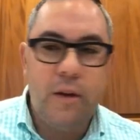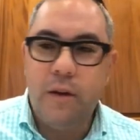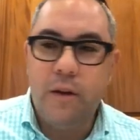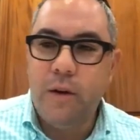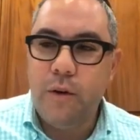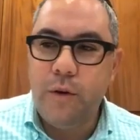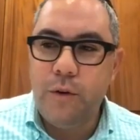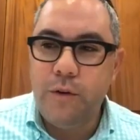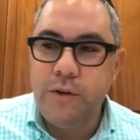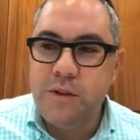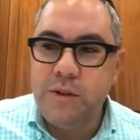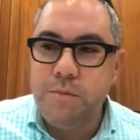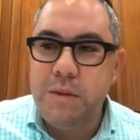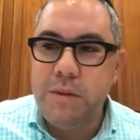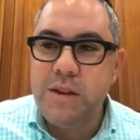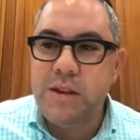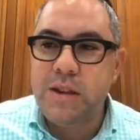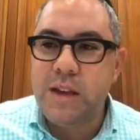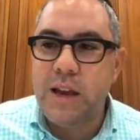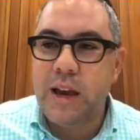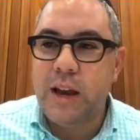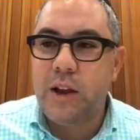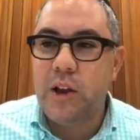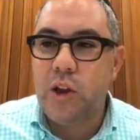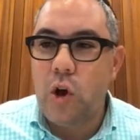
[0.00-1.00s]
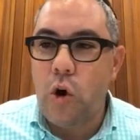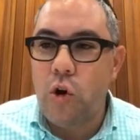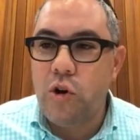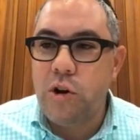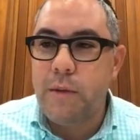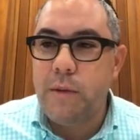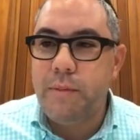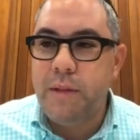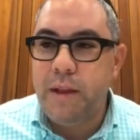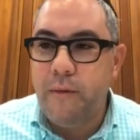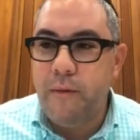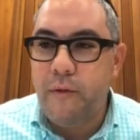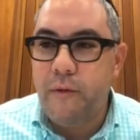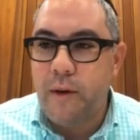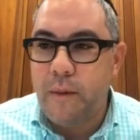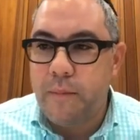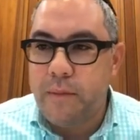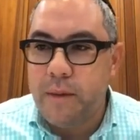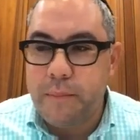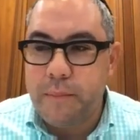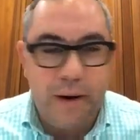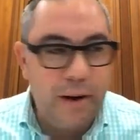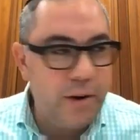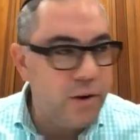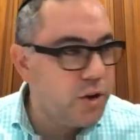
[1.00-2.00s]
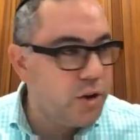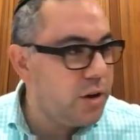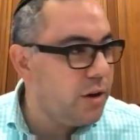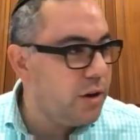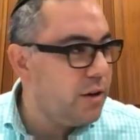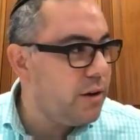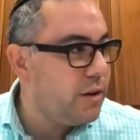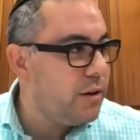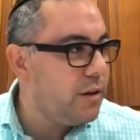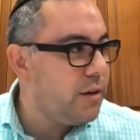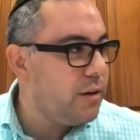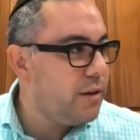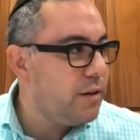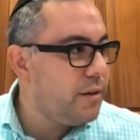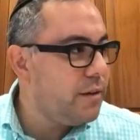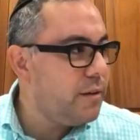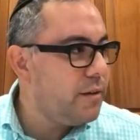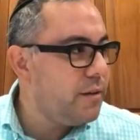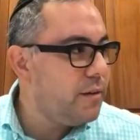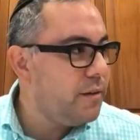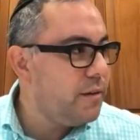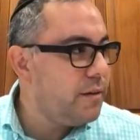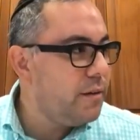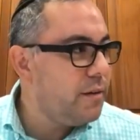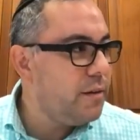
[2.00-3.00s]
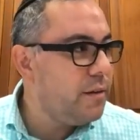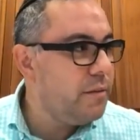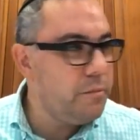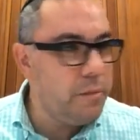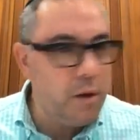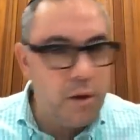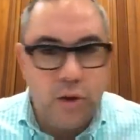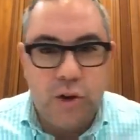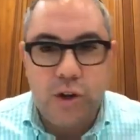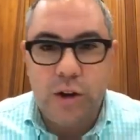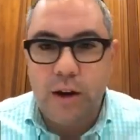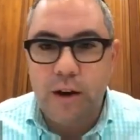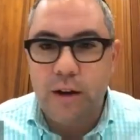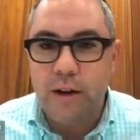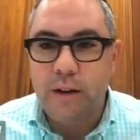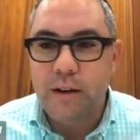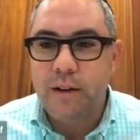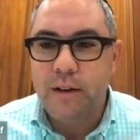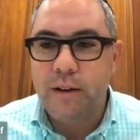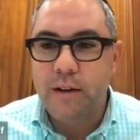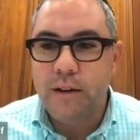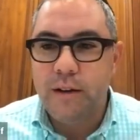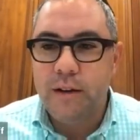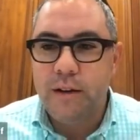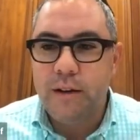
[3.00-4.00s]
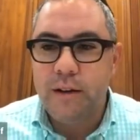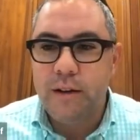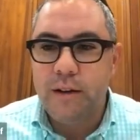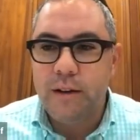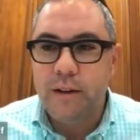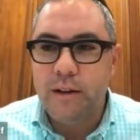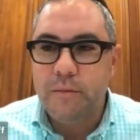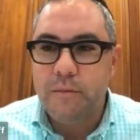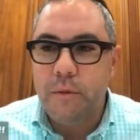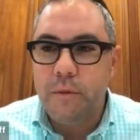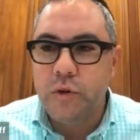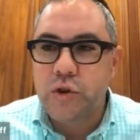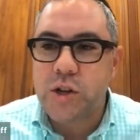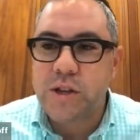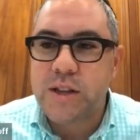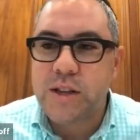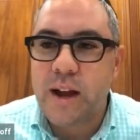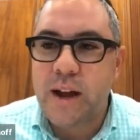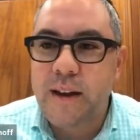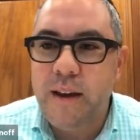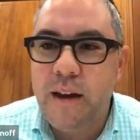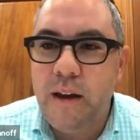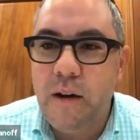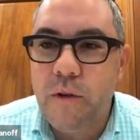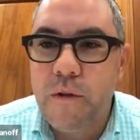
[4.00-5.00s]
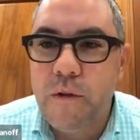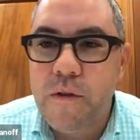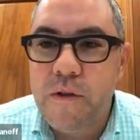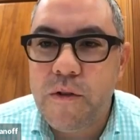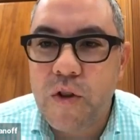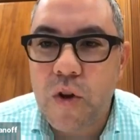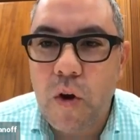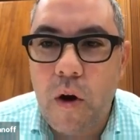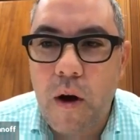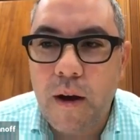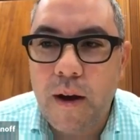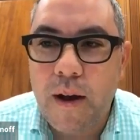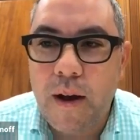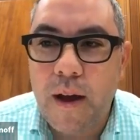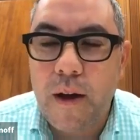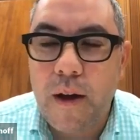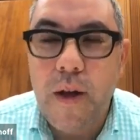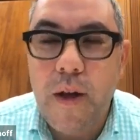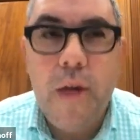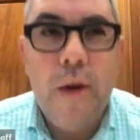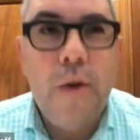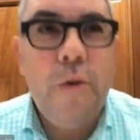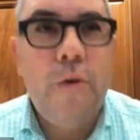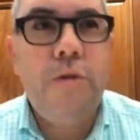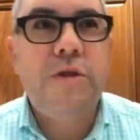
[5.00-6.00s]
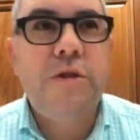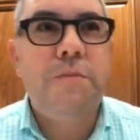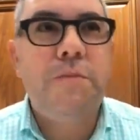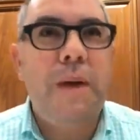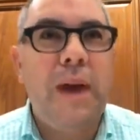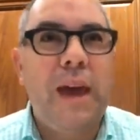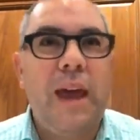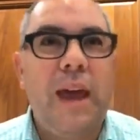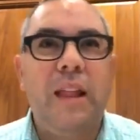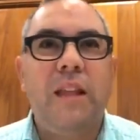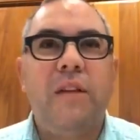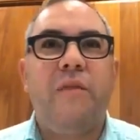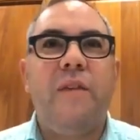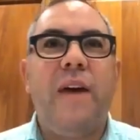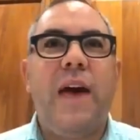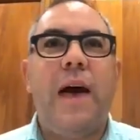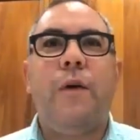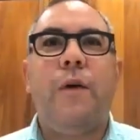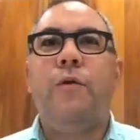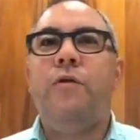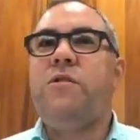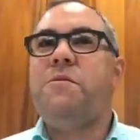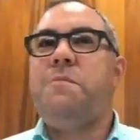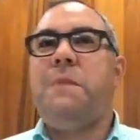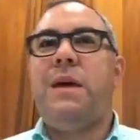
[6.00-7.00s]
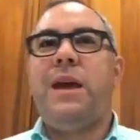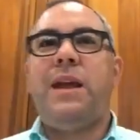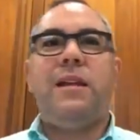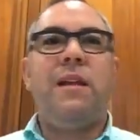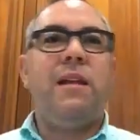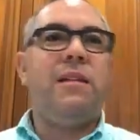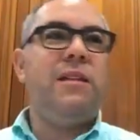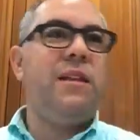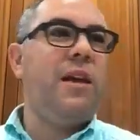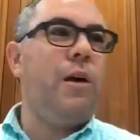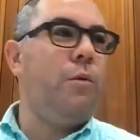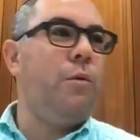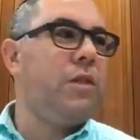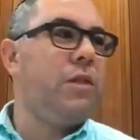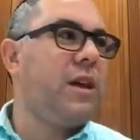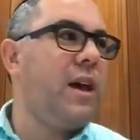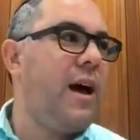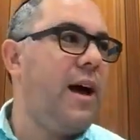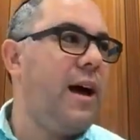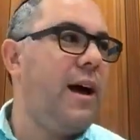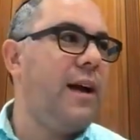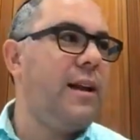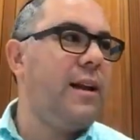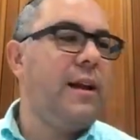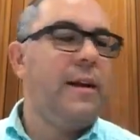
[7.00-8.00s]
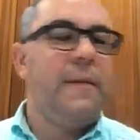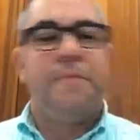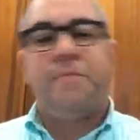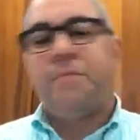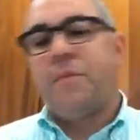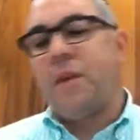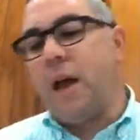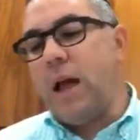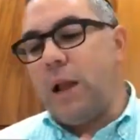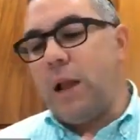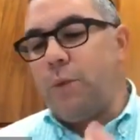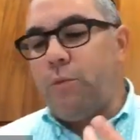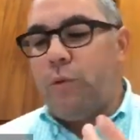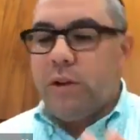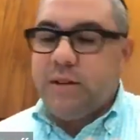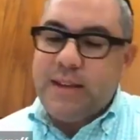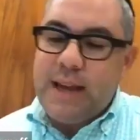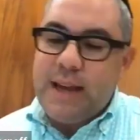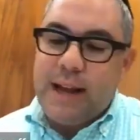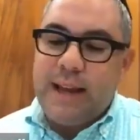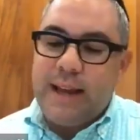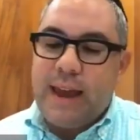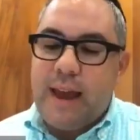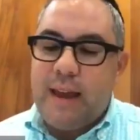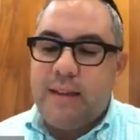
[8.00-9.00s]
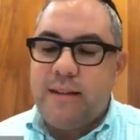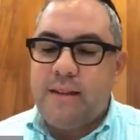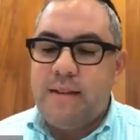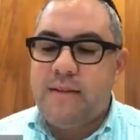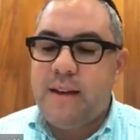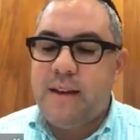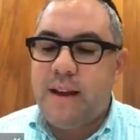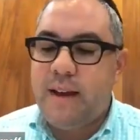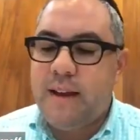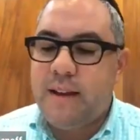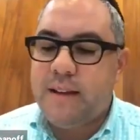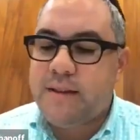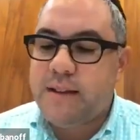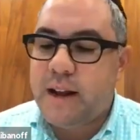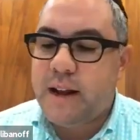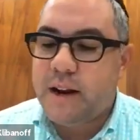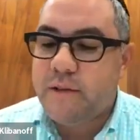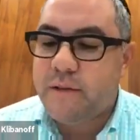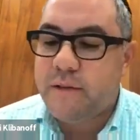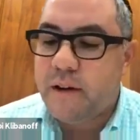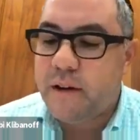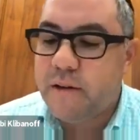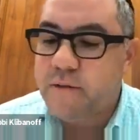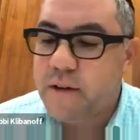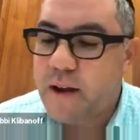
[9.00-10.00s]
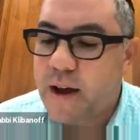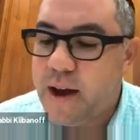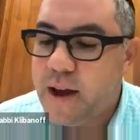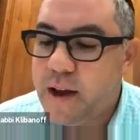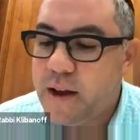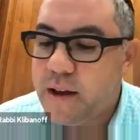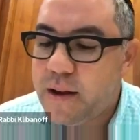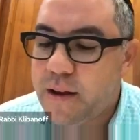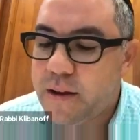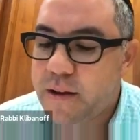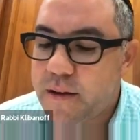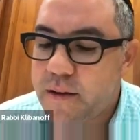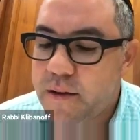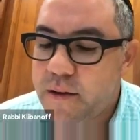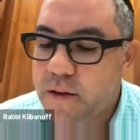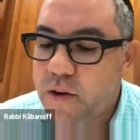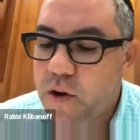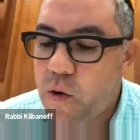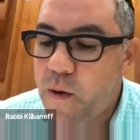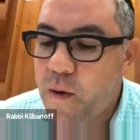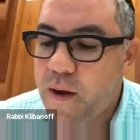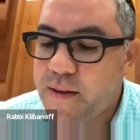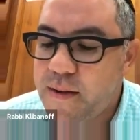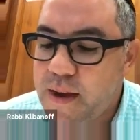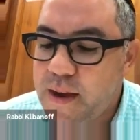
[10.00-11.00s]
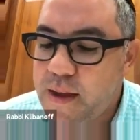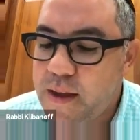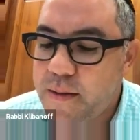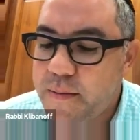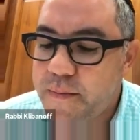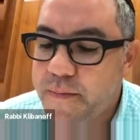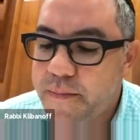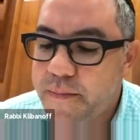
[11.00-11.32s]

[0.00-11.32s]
Who's missing notably from the Parsha? Moshe. Moshe's not here. Who's talking? Who's making the vow? Who's making a deal with God? And we'll dedicate the city, etc. Right? Who is it?